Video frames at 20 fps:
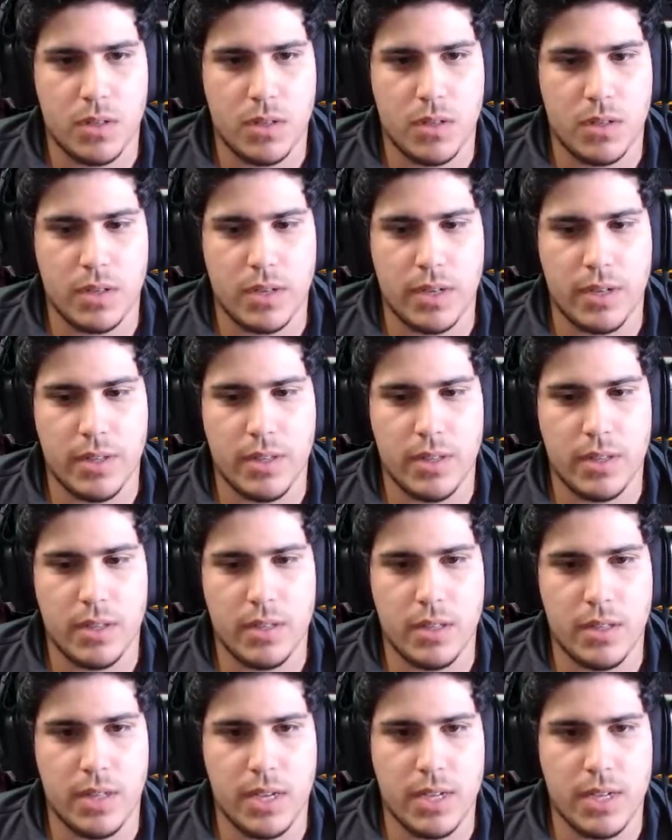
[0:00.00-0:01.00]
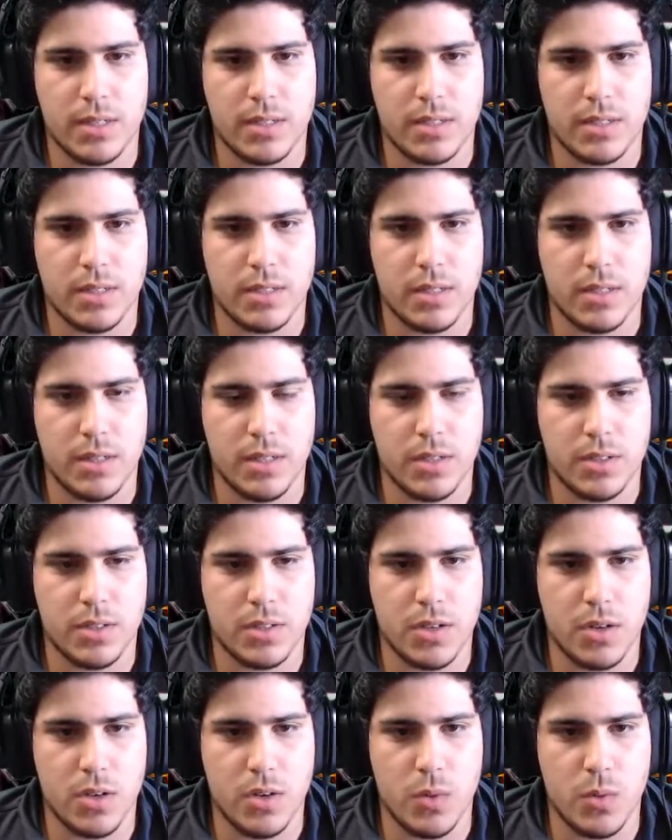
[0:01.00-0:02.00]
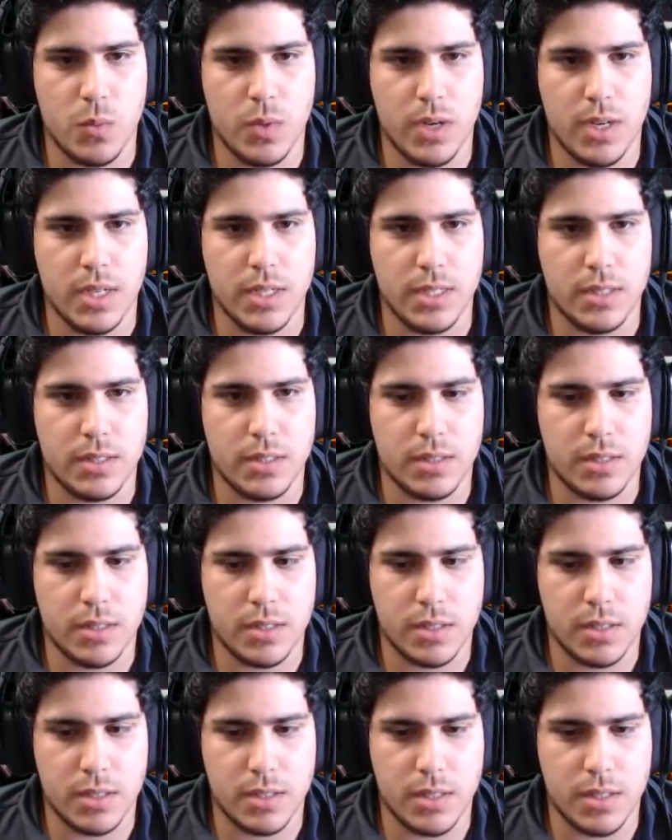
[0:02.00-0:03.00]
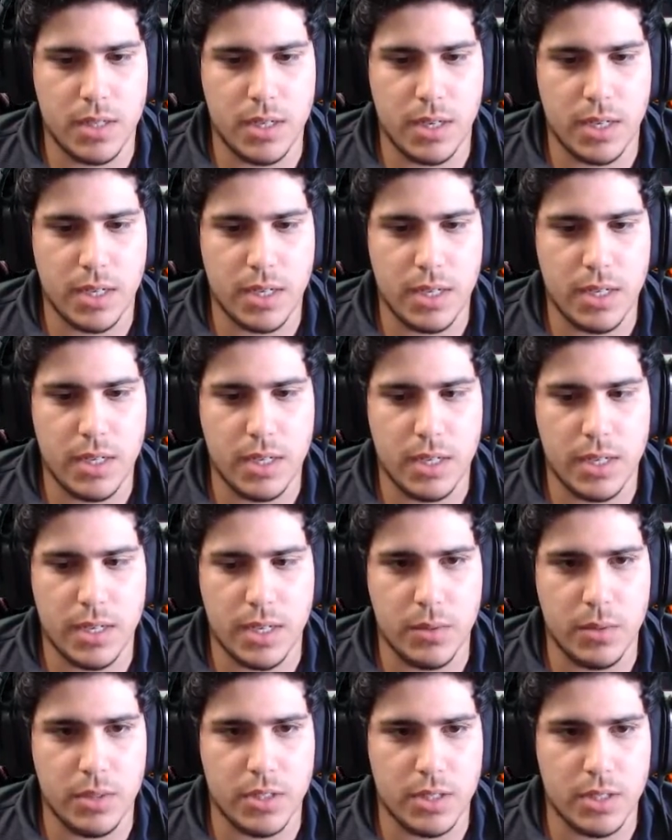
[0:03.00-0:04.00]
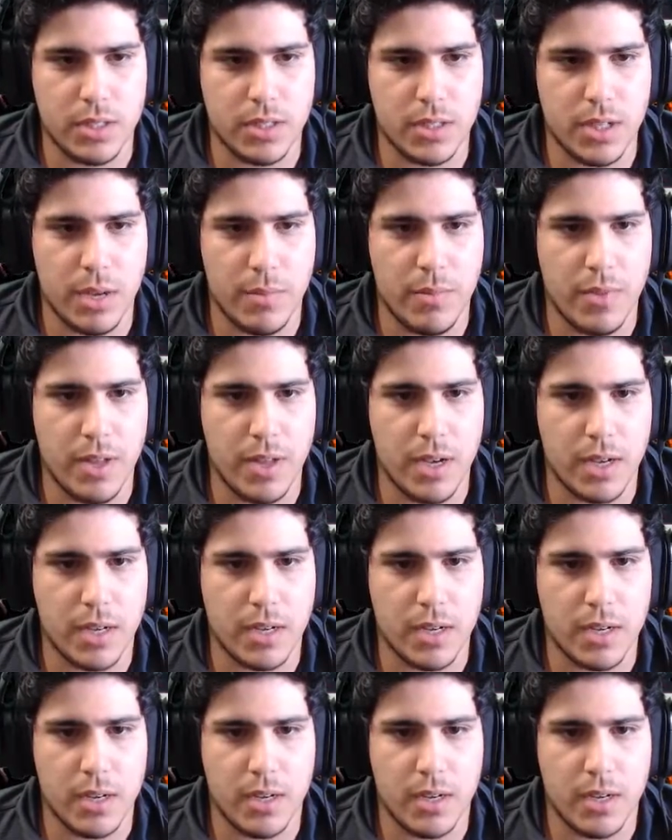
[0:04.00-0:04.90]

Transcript: Okay, nonetheless, let's go with the Arhina that we just top deck.